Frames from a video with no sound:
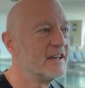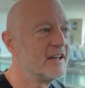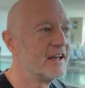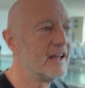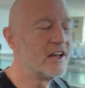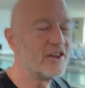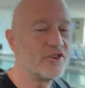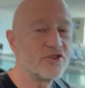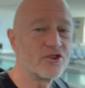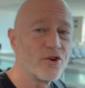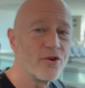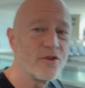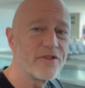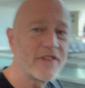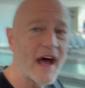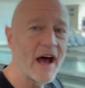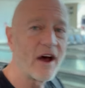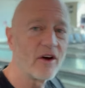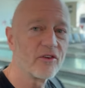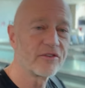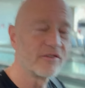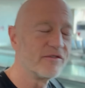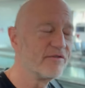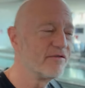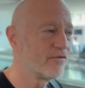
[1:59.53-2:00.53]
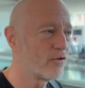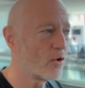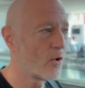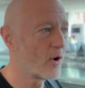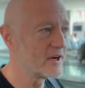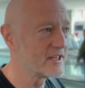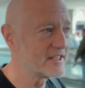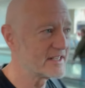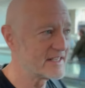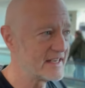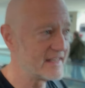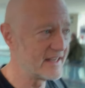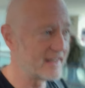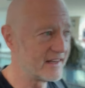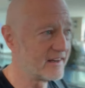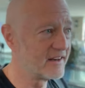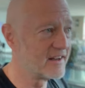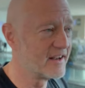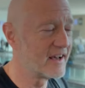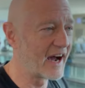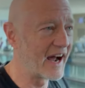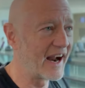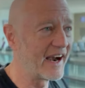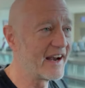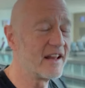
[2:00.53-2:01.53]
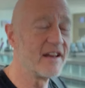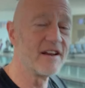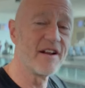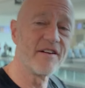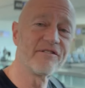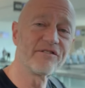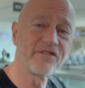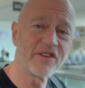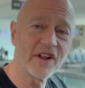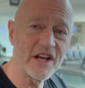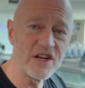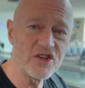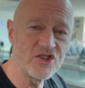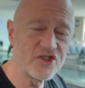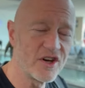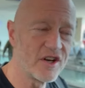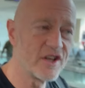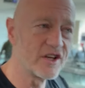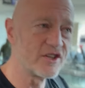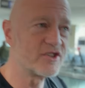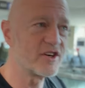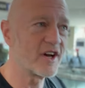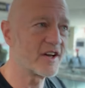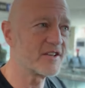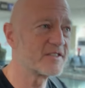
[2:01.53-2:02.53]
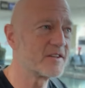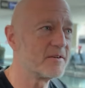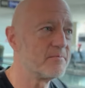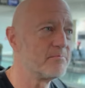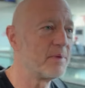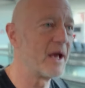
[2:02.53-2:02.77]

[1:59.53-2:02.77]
in 2014. On an inflation adjusted